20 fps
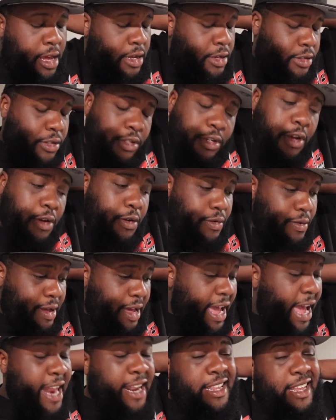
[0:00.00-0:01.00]
So
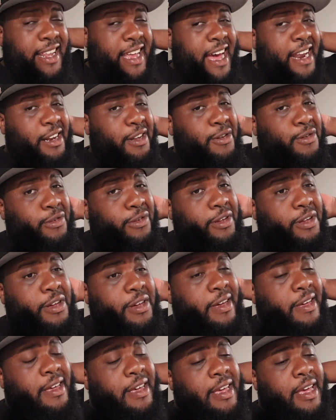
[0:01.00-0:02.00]
I did not load.
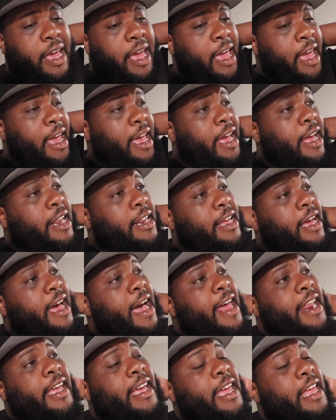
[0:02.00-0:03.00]
And
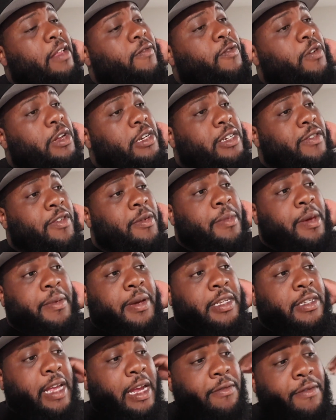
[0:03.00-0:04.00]
I didn't get any footage of it, man,
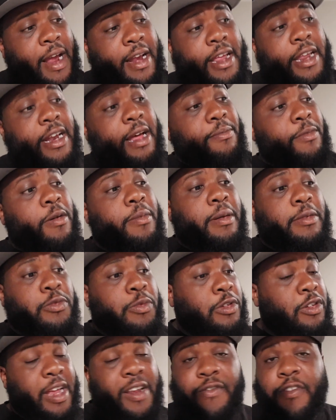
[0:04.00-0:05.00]
because like right in that moment, I'm,
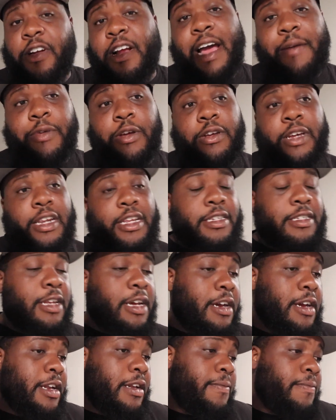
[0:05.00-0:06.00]
we're trying to figure out how we're gonna get this
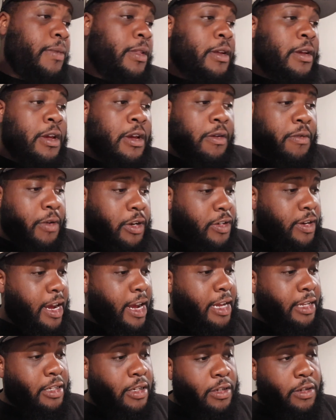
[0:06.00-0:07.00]
done. We're
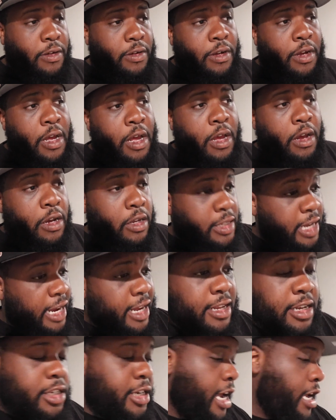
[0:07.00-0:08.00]
trying to
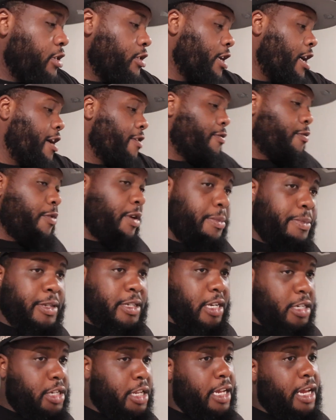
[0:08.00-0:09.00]
taking the chains off,
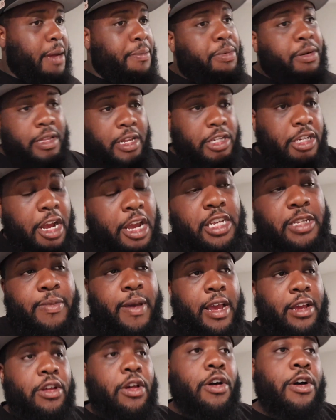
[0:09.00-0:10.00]
repositioning it, putting the chains
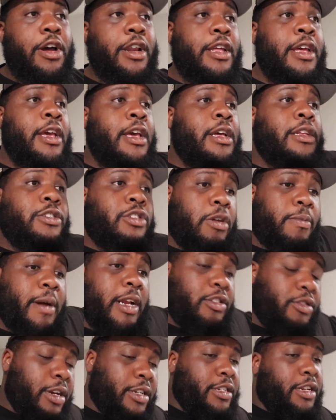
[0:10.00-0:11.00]
back on. Took my
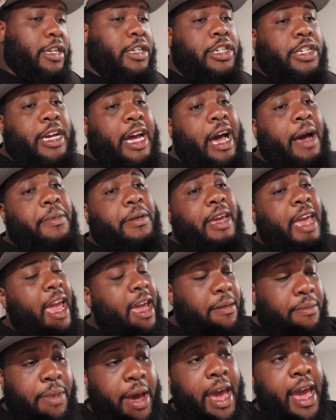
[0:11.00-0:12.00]
truck to the shop,
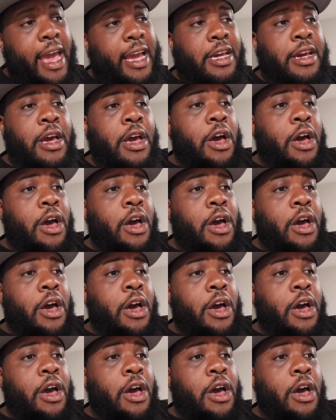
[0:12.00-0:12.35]
came back.